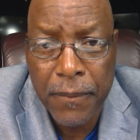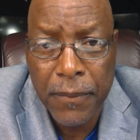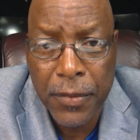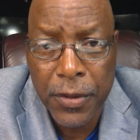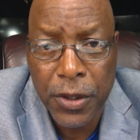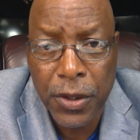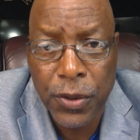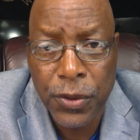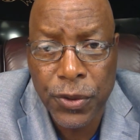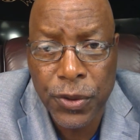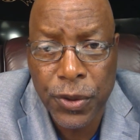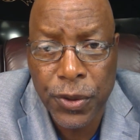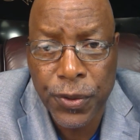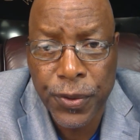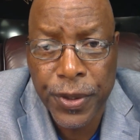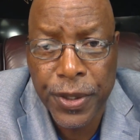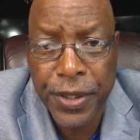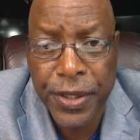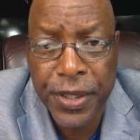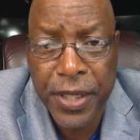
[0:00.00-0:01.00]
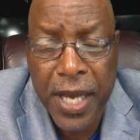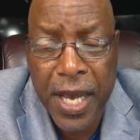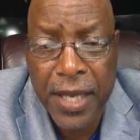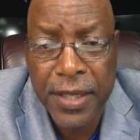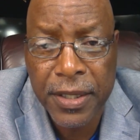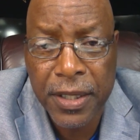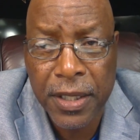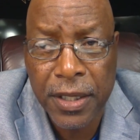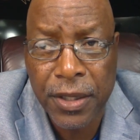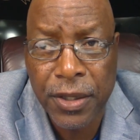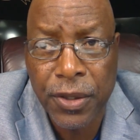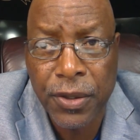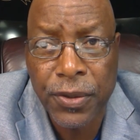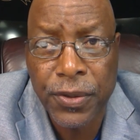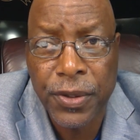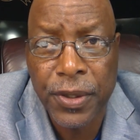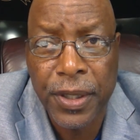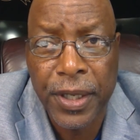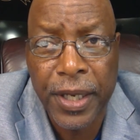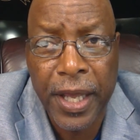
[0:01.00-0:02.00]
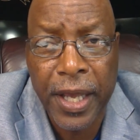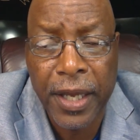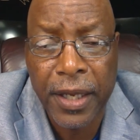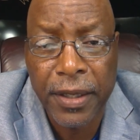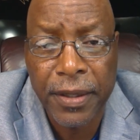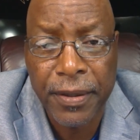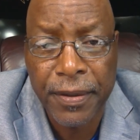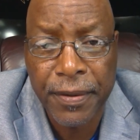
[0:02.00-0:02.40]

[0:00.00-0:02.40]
Those who are criticizing and those who are negative.